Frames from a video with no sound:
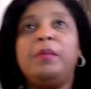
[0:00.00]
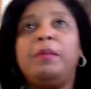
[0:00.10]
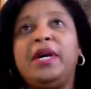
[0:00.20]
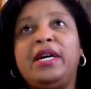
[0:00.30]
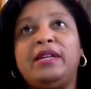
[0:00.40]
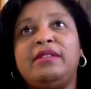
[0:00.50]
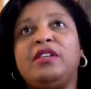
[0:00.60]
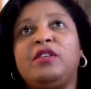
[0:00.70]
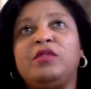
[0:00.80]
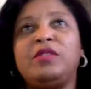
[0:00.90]
But,
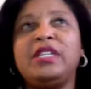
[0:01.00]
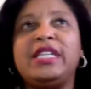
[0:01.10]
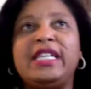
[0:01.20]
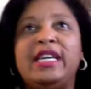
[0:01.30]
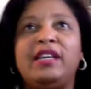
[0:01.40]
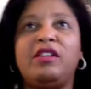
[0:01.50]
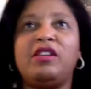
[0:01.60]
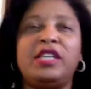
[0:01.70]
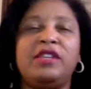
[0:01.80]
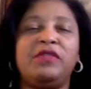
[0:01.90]
looking at all
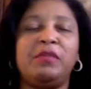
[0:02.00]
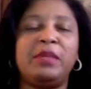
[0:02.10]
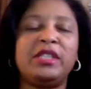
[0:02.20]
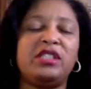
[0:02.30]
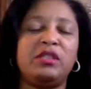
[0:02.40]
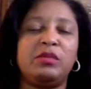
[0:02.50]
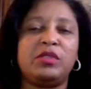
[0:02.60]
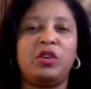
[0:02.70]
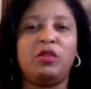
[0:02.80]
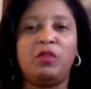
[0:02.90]
the information, it was
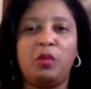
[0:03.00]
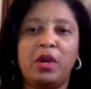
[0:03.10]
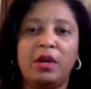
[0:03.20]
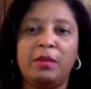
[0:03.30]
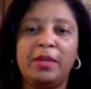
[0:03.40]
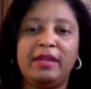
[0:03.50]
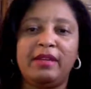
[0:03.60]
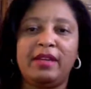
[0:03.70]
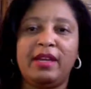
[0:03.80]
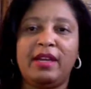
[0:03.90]

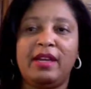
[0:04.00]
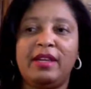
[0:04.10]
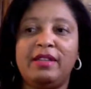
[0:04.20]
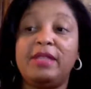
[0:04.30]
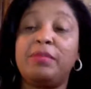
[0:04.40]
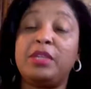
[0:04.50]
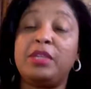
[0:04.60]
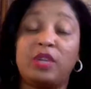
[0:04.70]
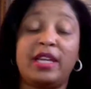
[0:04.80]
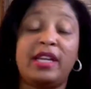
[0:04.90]
overwhelming. And then
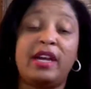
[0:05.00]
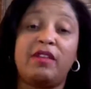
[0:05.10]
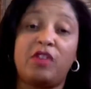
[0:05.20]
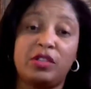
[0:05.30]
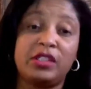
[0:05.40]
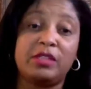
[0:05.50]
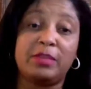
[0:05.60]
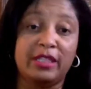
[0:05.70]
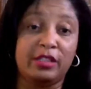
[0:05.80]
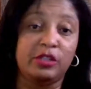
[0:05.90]
plus you had to have all this
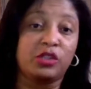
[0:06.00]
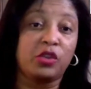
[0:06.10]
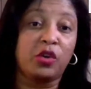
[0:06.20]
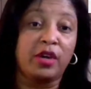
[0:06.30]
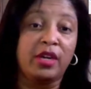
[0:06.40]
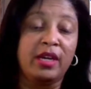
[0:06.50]
money to start.